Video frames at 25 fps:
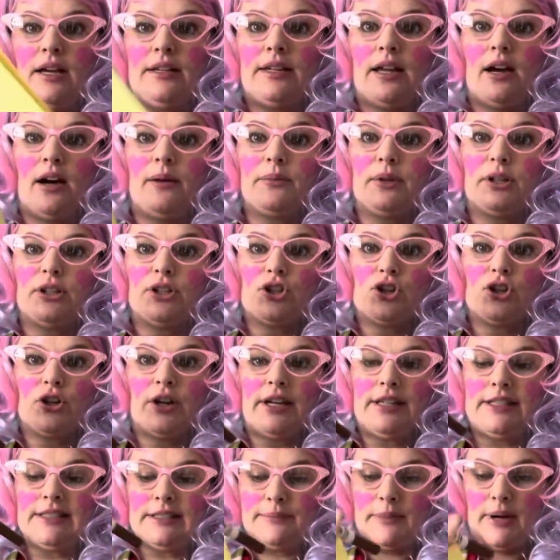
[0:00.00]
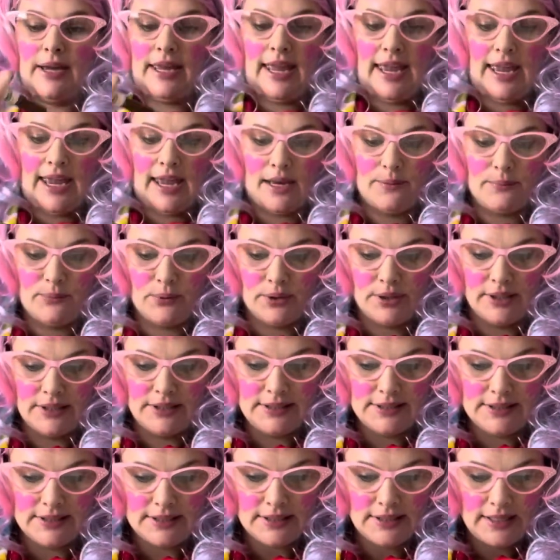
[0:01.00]
Now I'm going to trace my
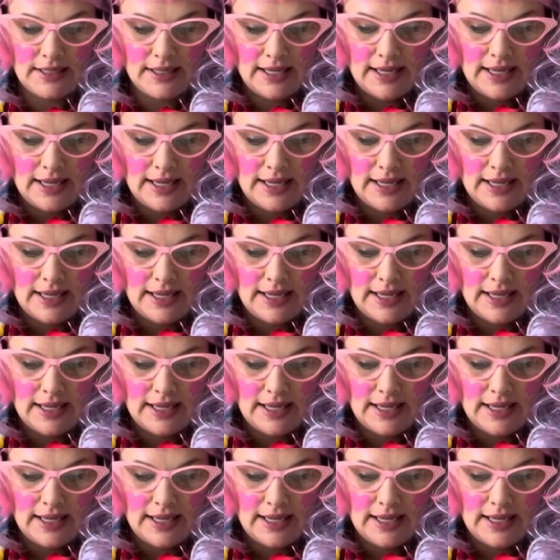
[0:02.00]
handprint,